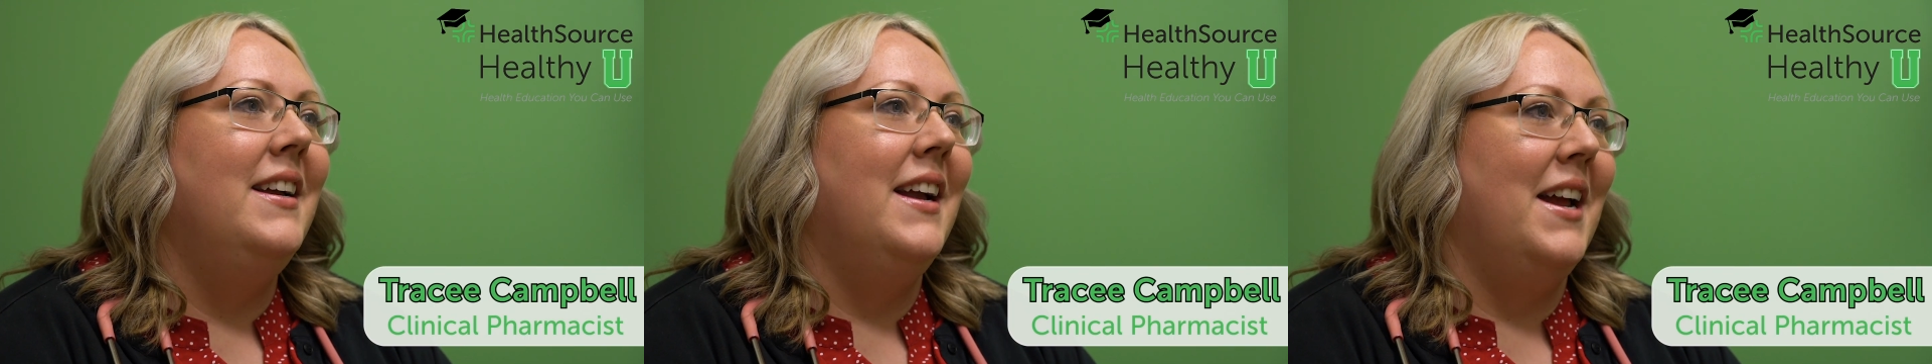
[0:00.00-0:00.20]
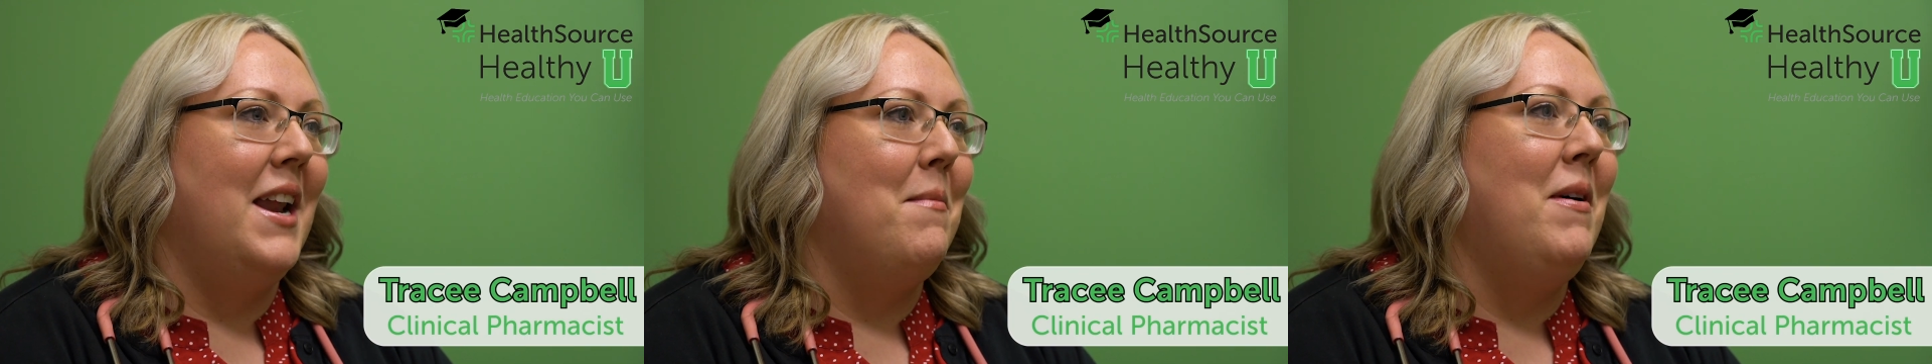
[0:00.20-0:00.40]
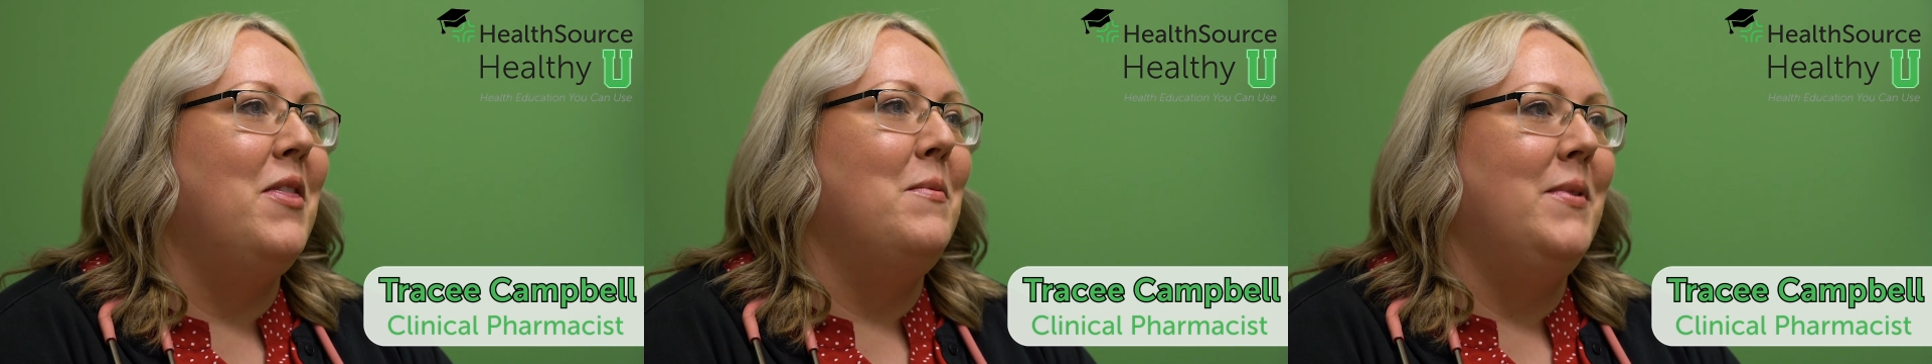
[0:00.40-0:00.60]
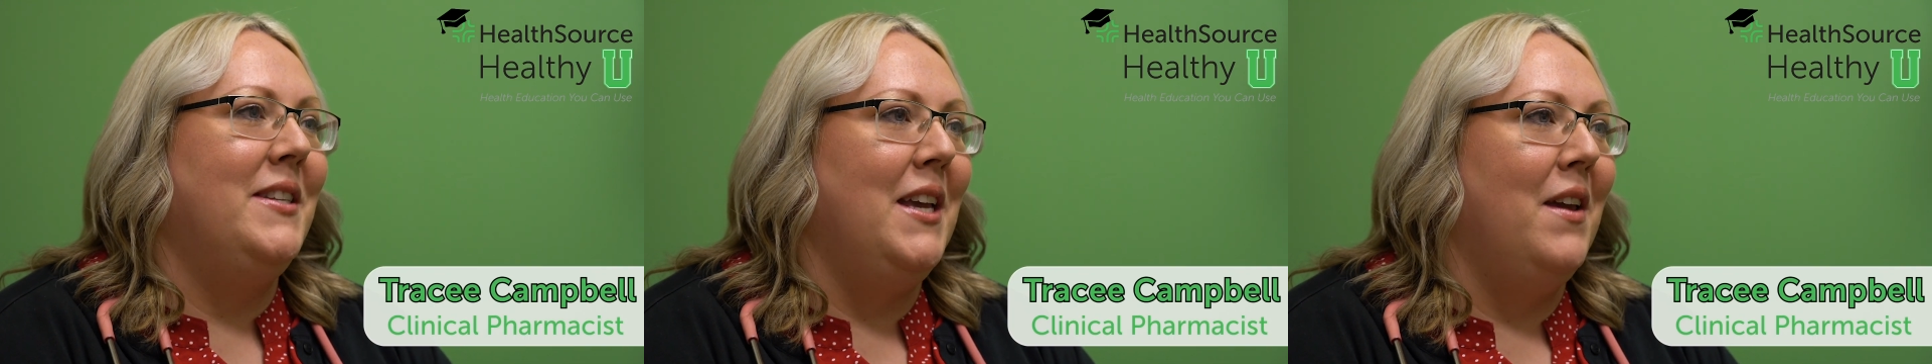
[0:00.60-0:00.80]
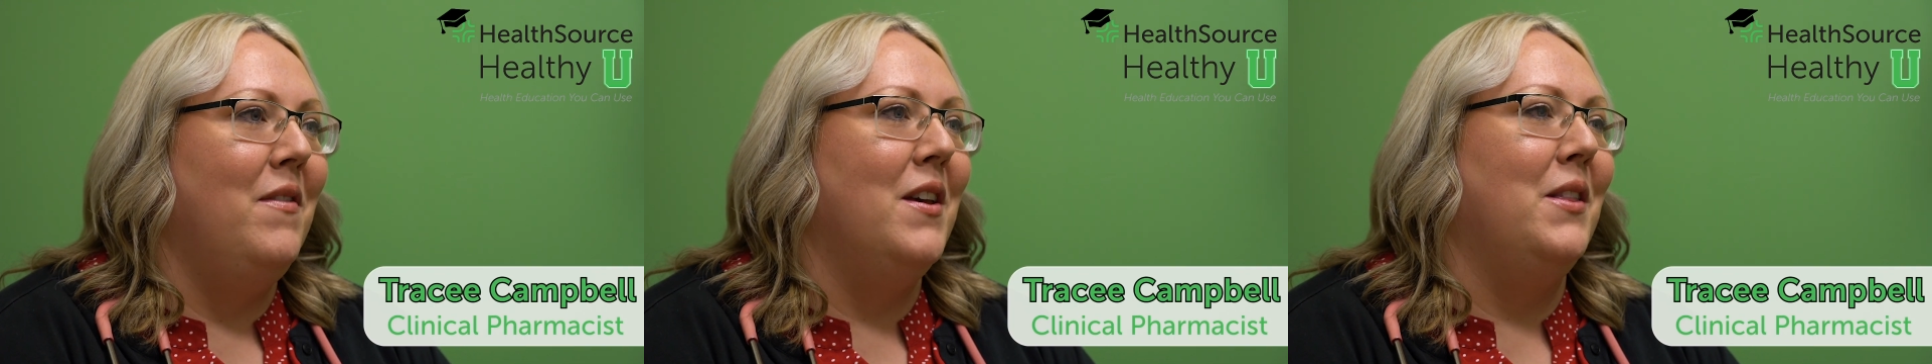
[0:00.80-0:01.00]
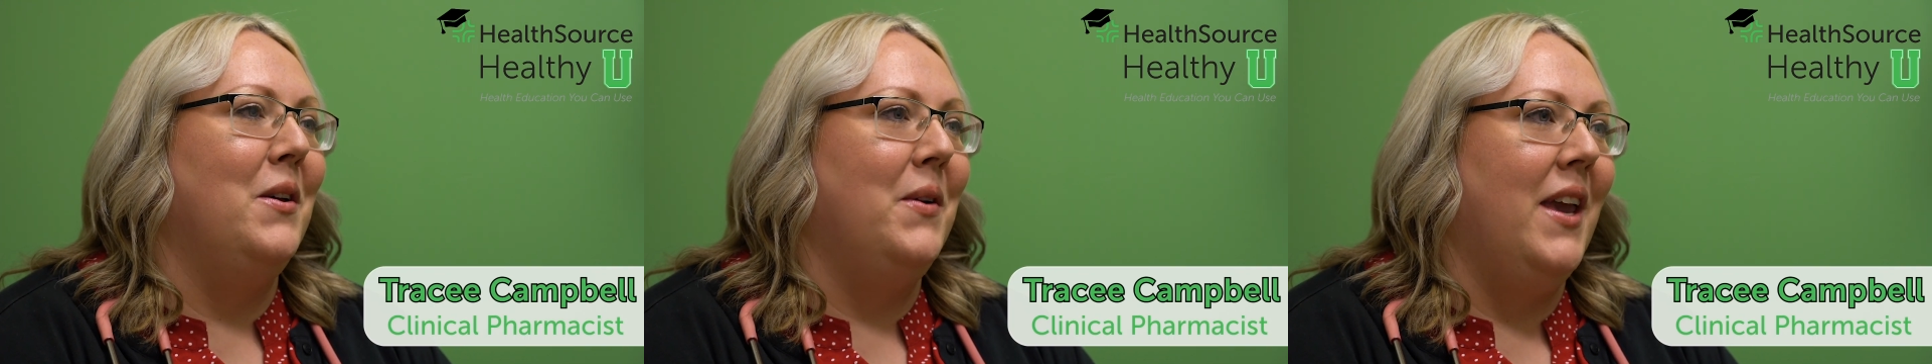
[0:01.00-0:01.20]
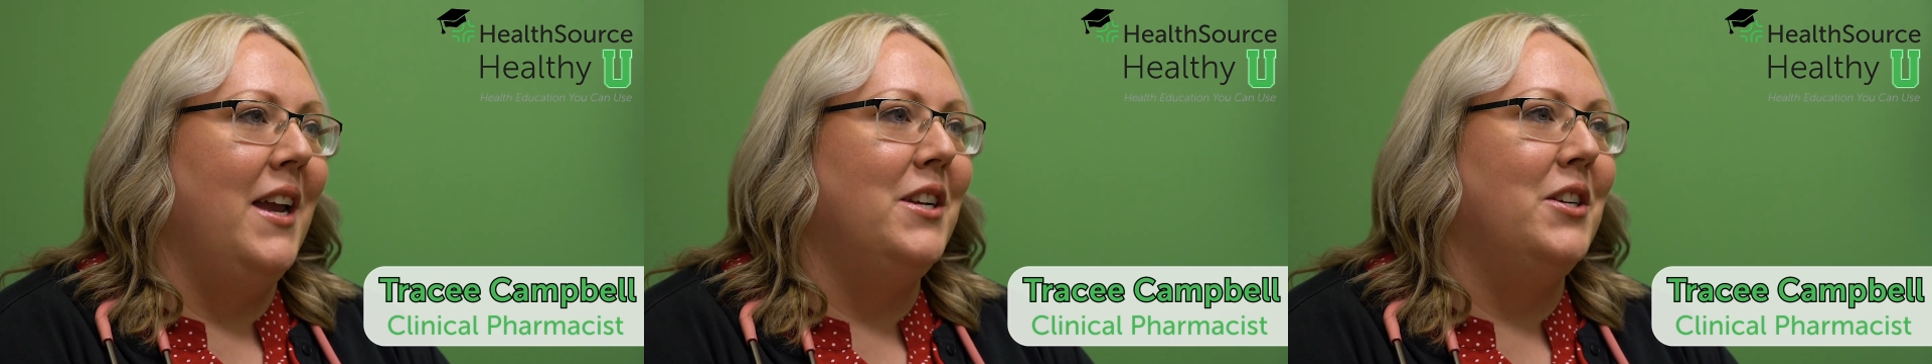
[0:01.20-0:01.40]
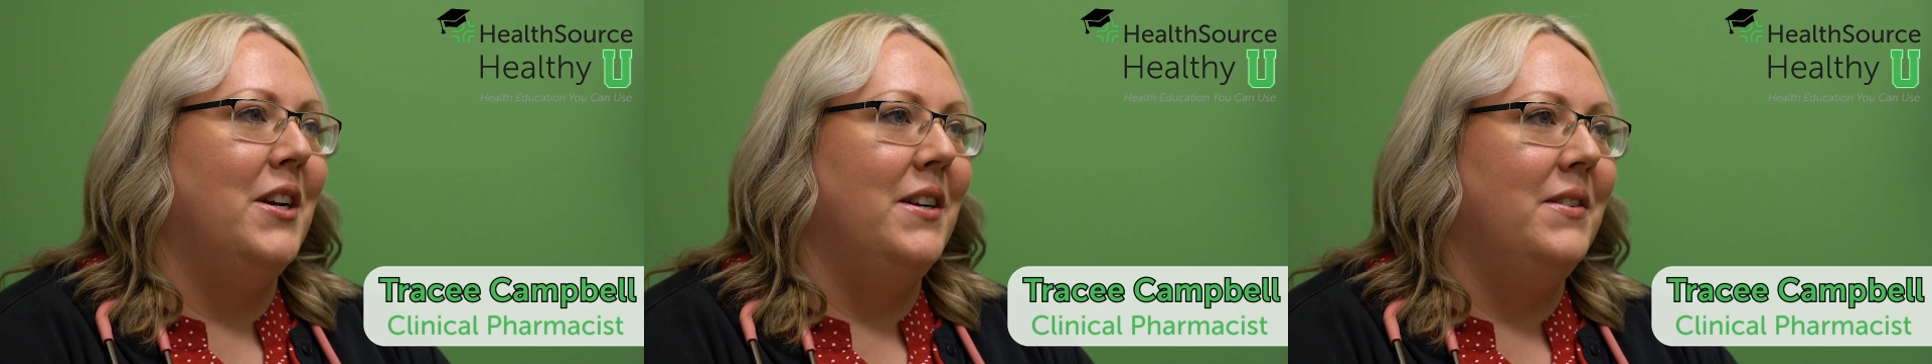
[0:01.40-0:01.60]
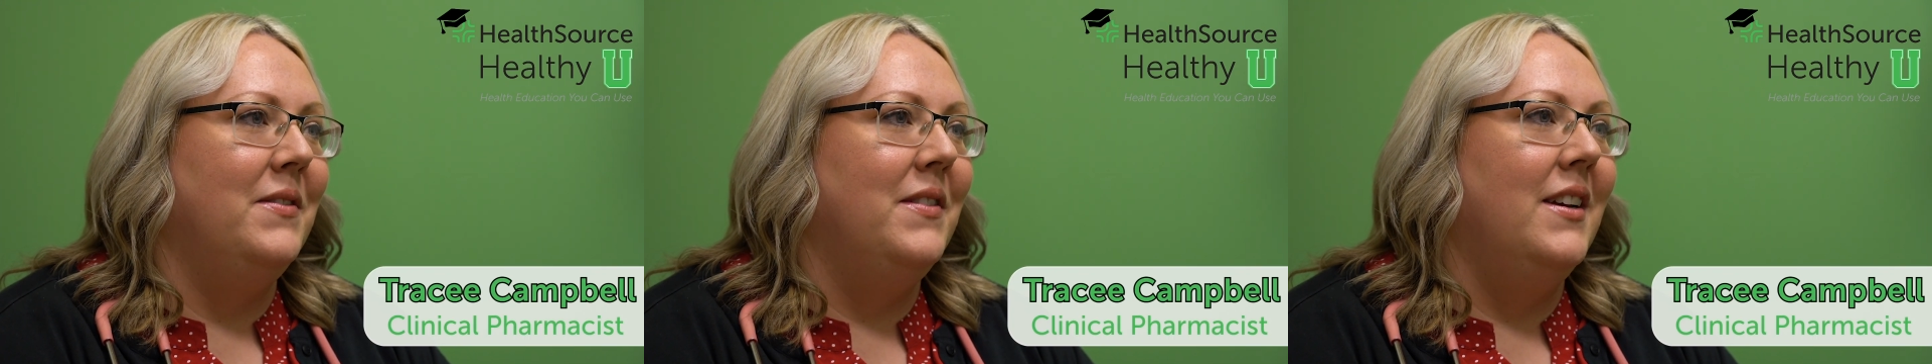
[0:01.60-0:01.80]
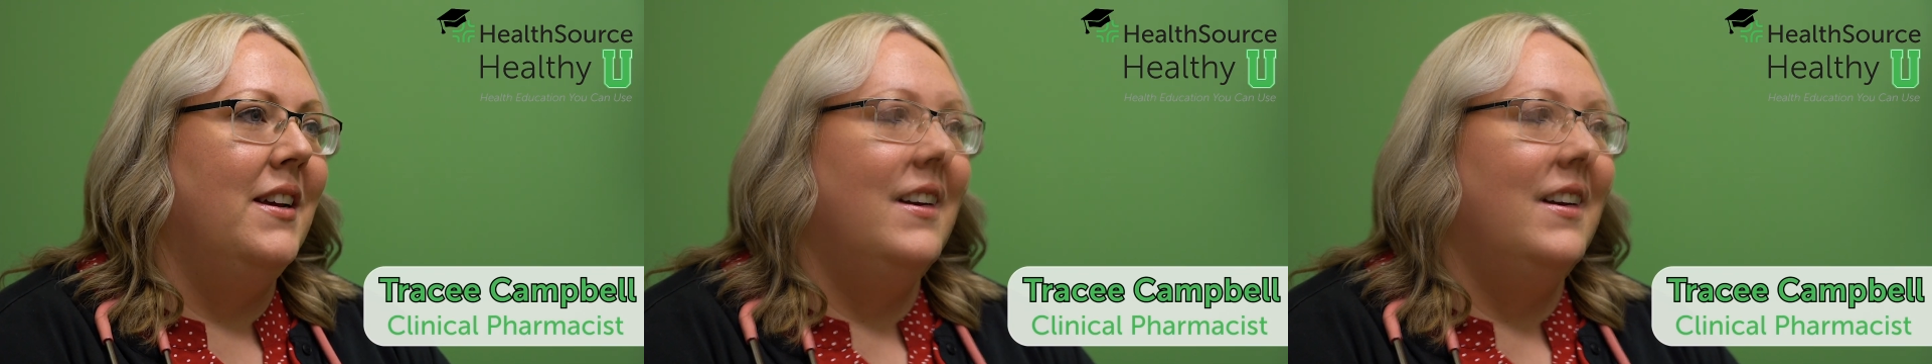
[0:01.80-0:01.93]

and I'm at the Batavia location.